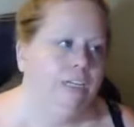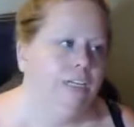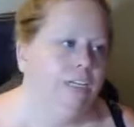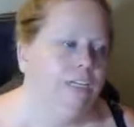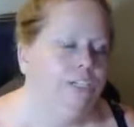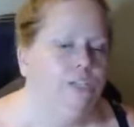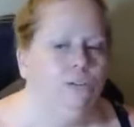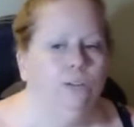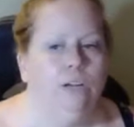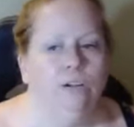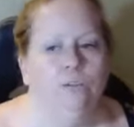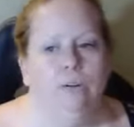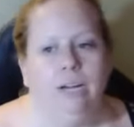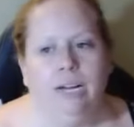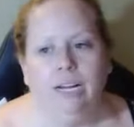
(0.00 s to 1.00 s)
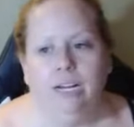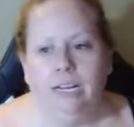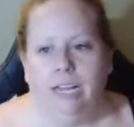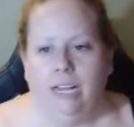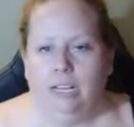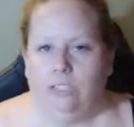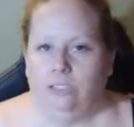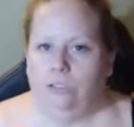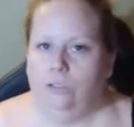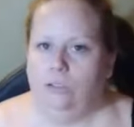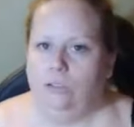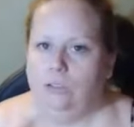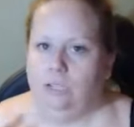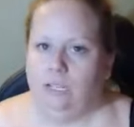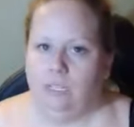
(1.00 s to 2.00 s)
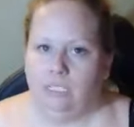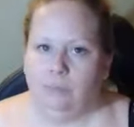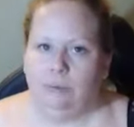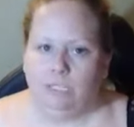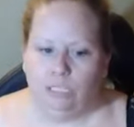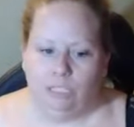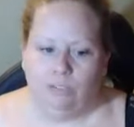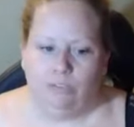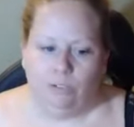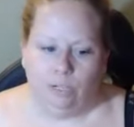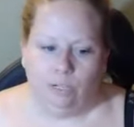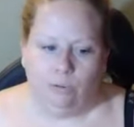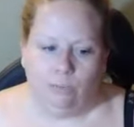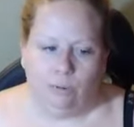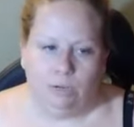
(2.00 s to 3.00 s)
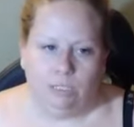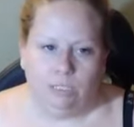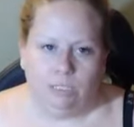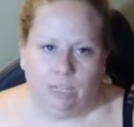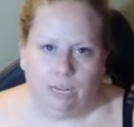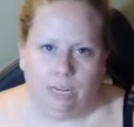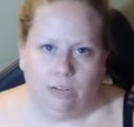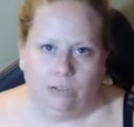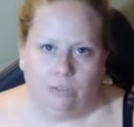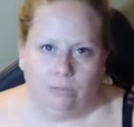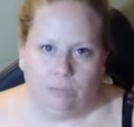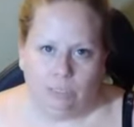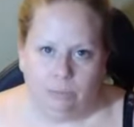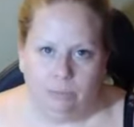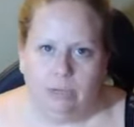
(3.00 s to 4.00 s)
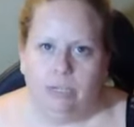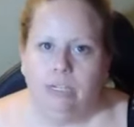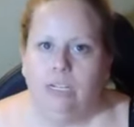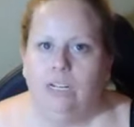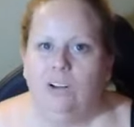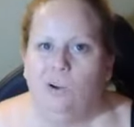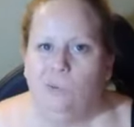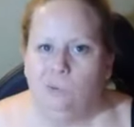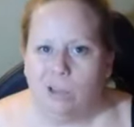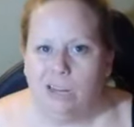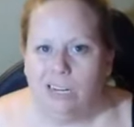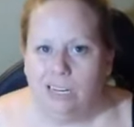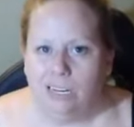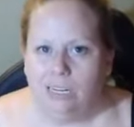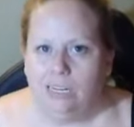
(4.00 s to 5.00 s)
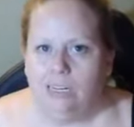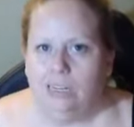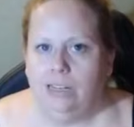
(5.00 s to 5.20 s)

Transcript: is you can create a candle, like especially for your prosperity or money,